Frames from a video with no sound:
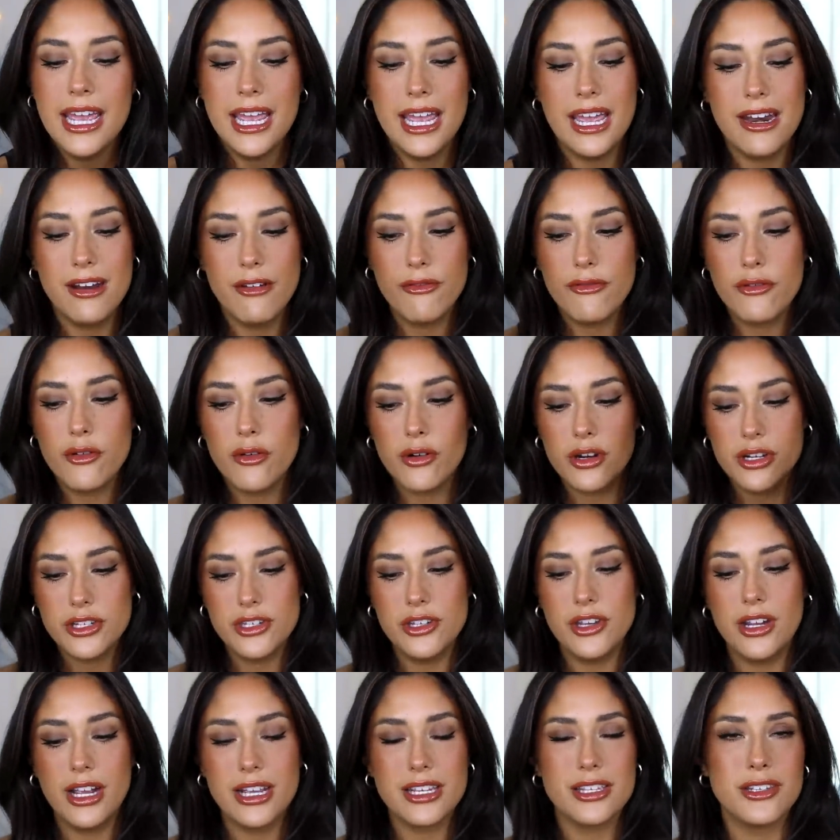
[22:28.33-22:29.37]
And of course,
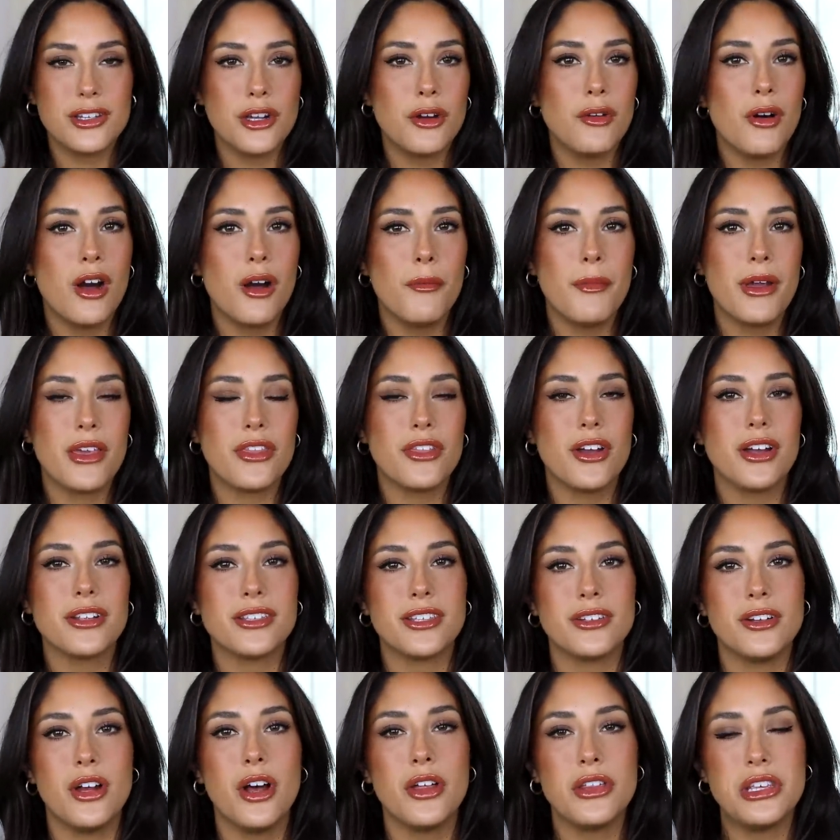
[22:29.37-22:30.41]
you guys know all my
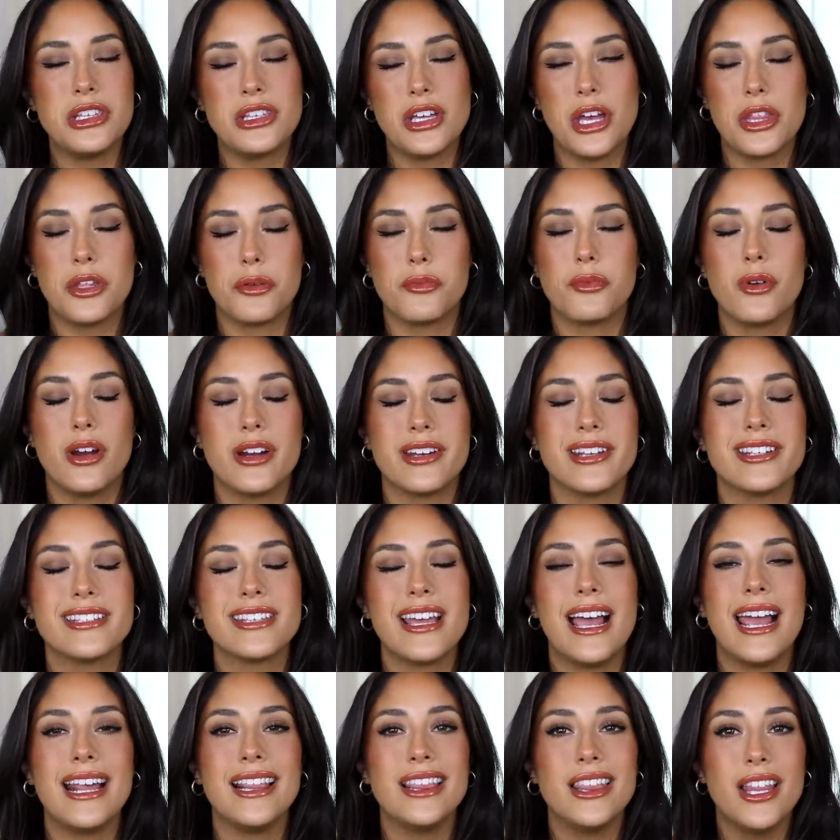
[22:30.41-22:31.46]
thoughts on all these other products.
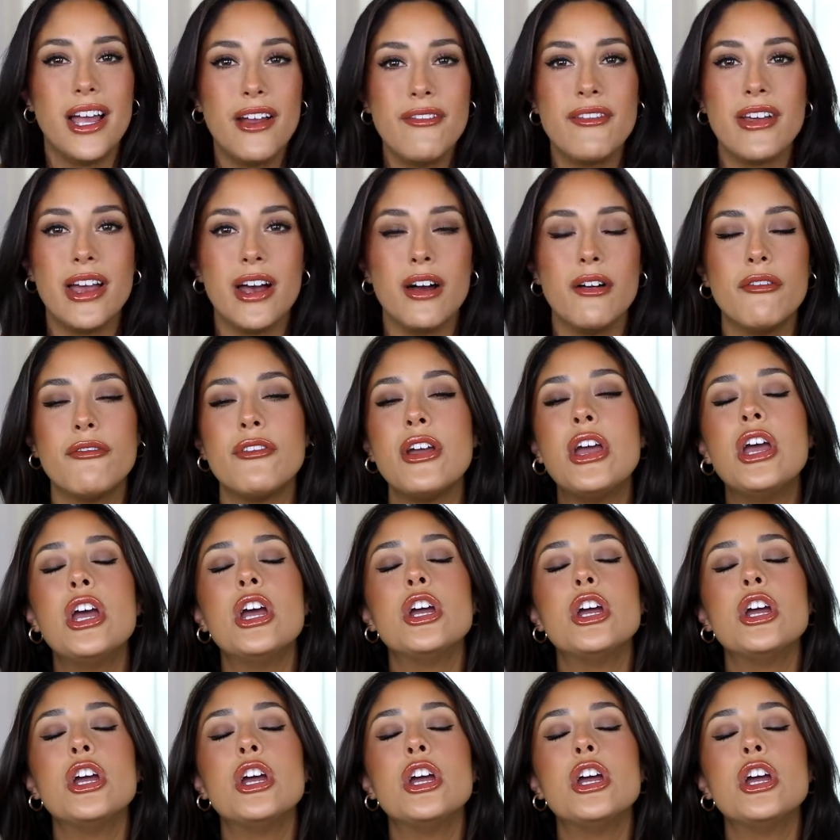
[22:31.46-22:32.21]
I love e.l.f.